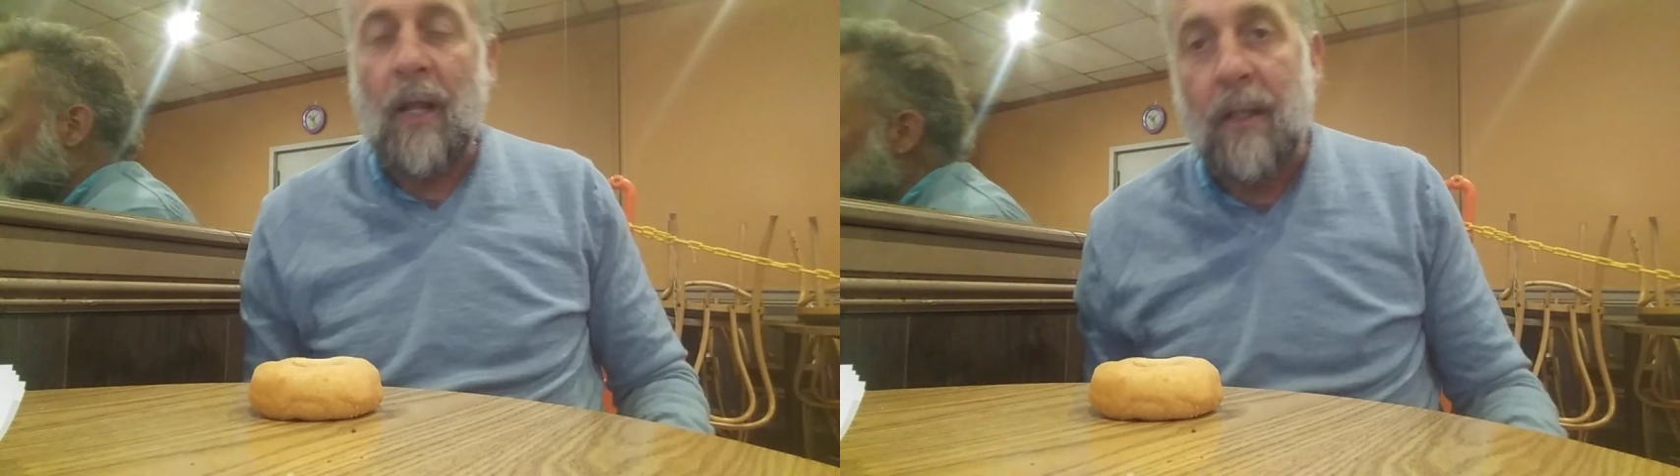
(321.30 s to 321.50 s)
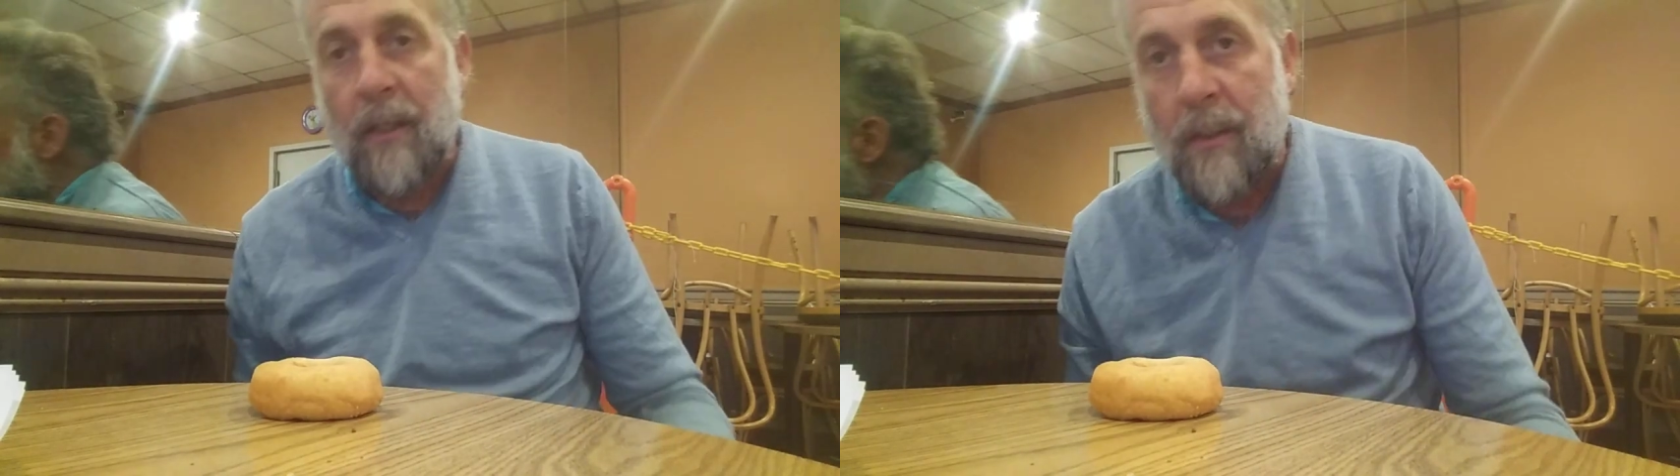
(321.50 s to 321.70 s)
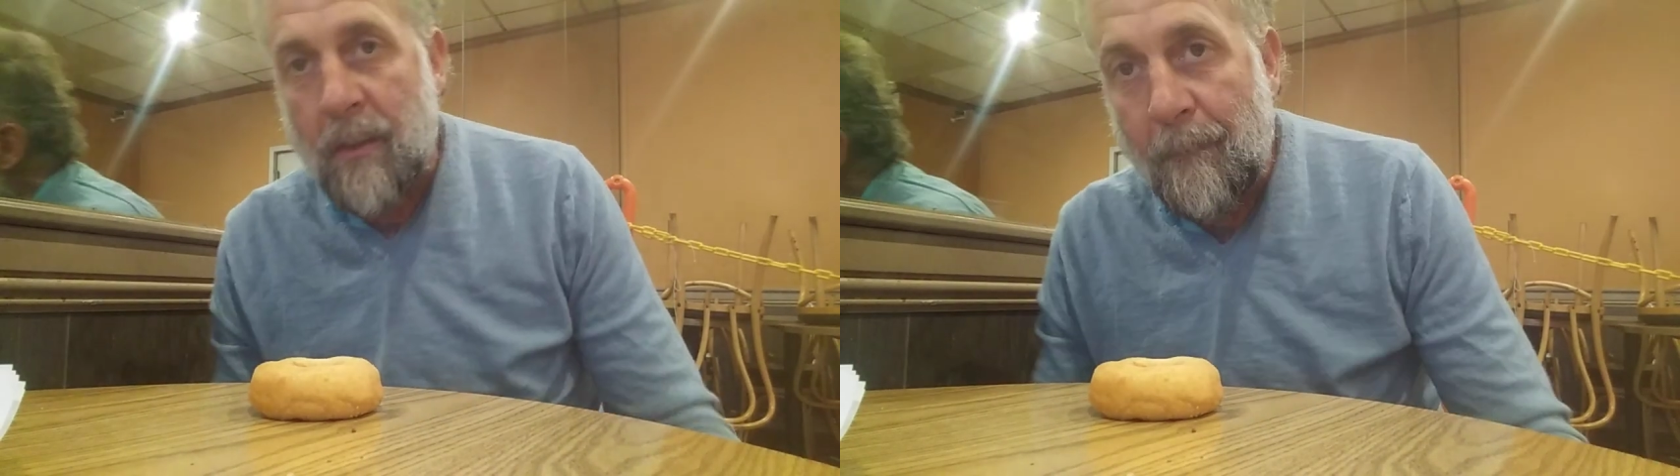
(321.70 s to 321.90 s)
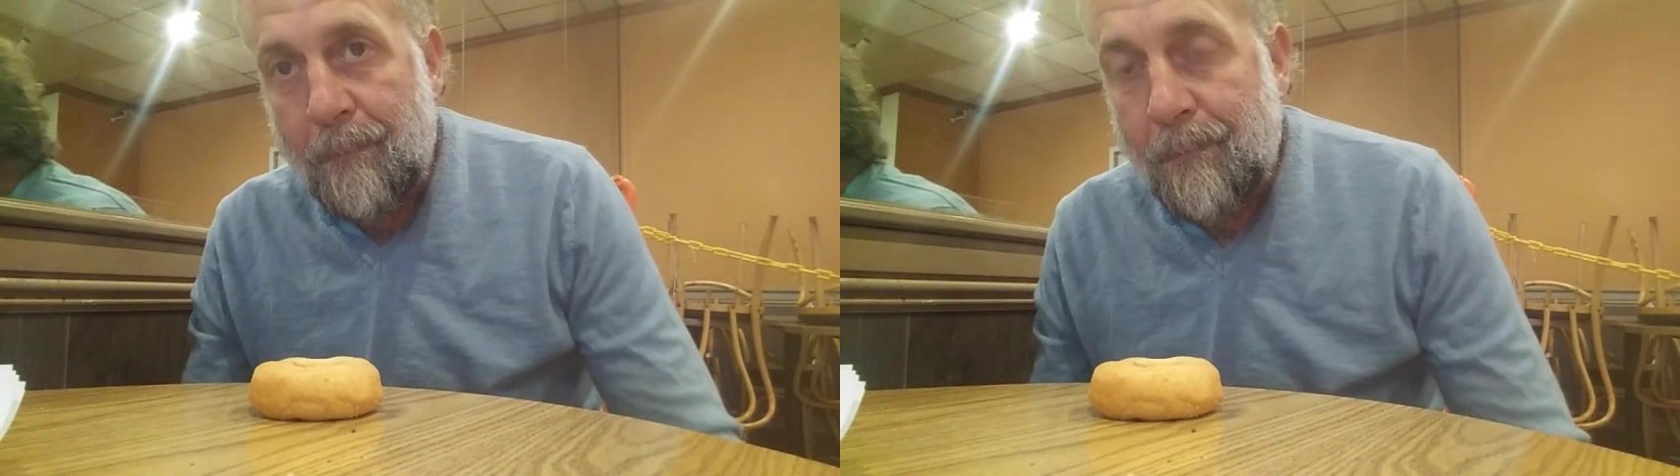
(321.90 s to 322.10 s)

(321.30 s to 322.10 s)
like this.